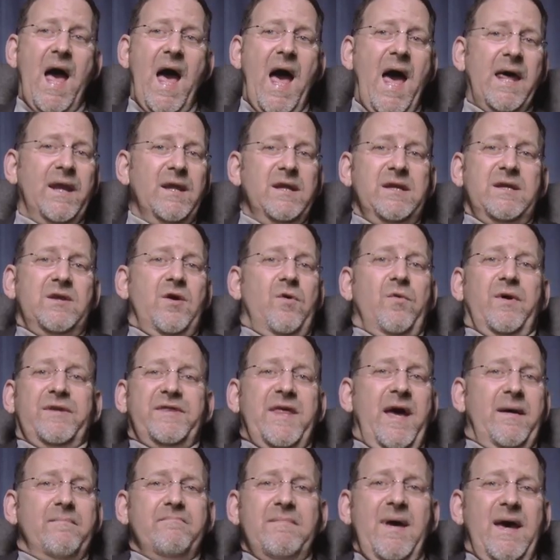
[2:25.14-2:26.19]
I didn't know what
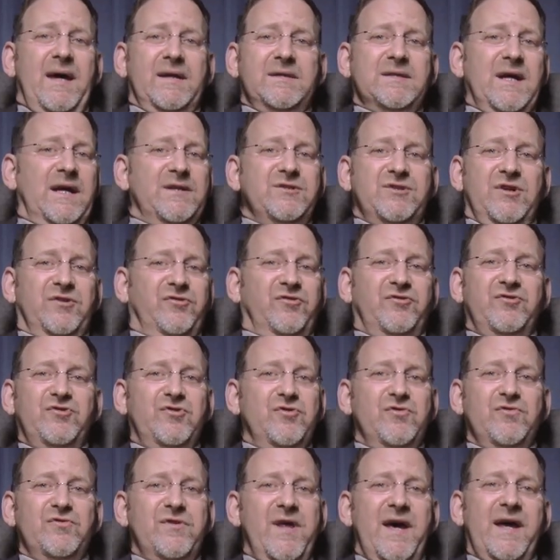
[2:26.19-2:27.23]
that meant. I just
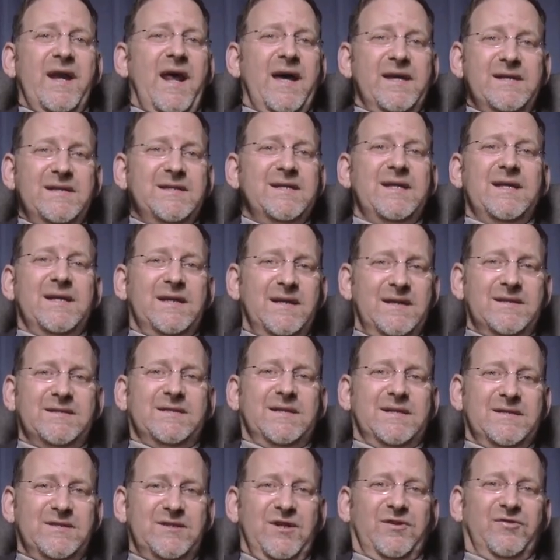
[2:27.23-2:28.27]
knew that I needed
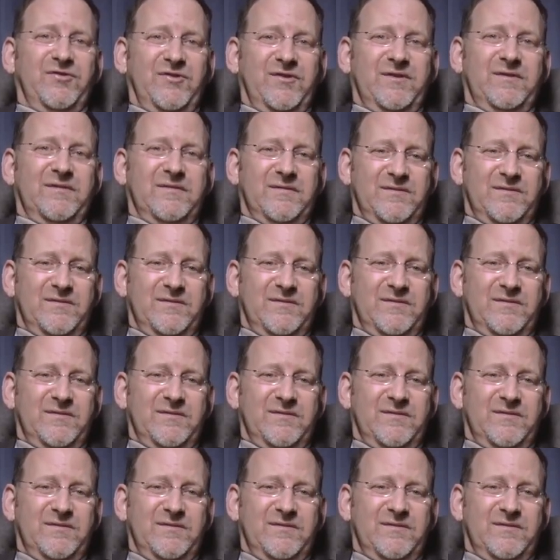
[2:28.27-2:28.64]
to just